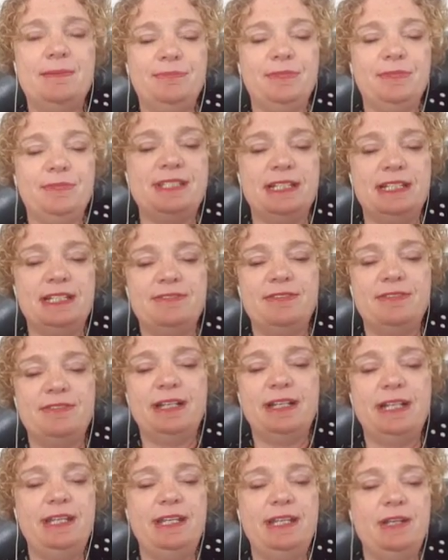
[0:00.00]

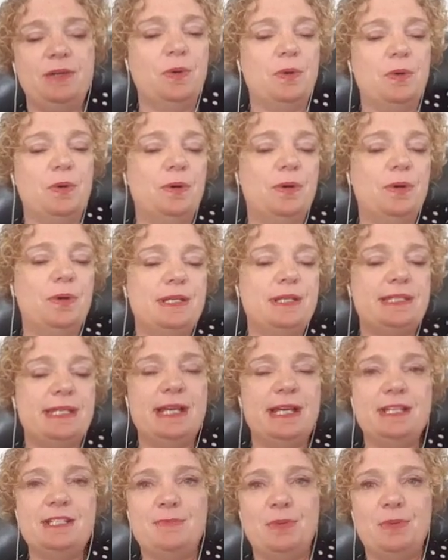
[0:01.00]
delivery or
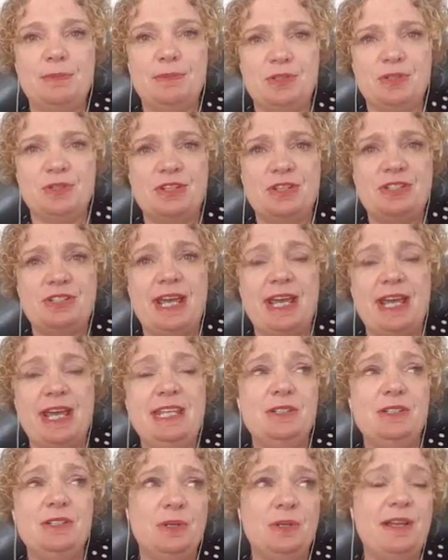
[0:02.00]
sales appointments on those
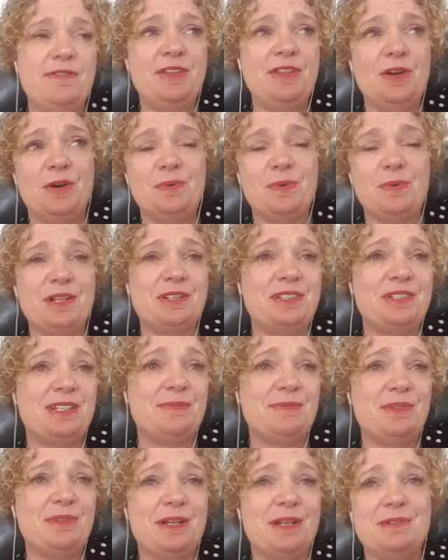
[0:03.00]
days. I'll have the odd one because
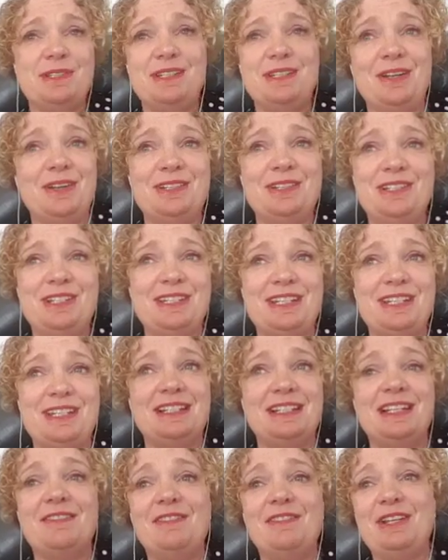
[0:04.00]
sometimes it's just such
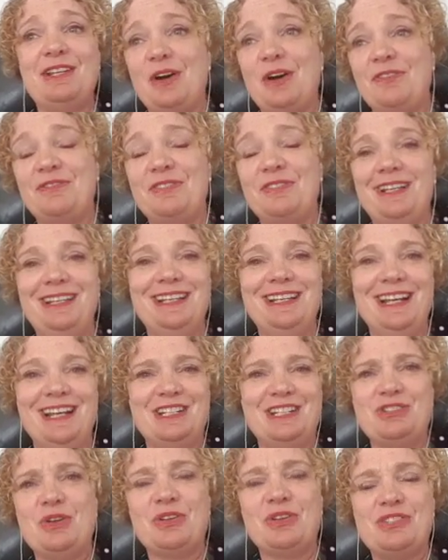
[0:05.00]
a lovely coffee.
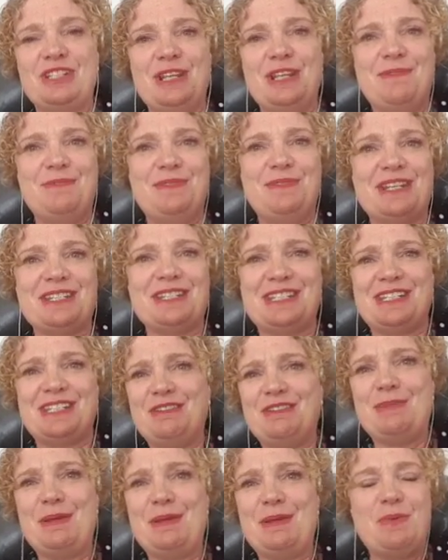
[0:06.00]
Doesn't seem
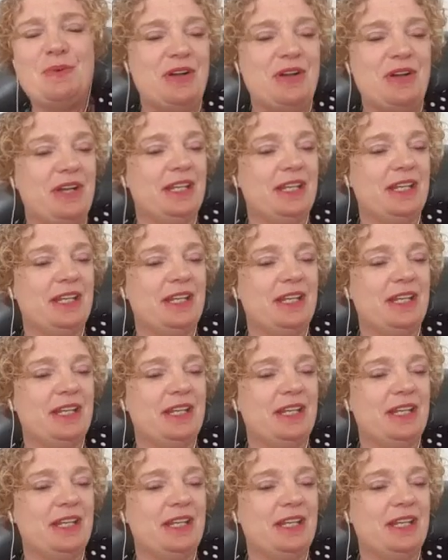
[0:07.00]
to be work.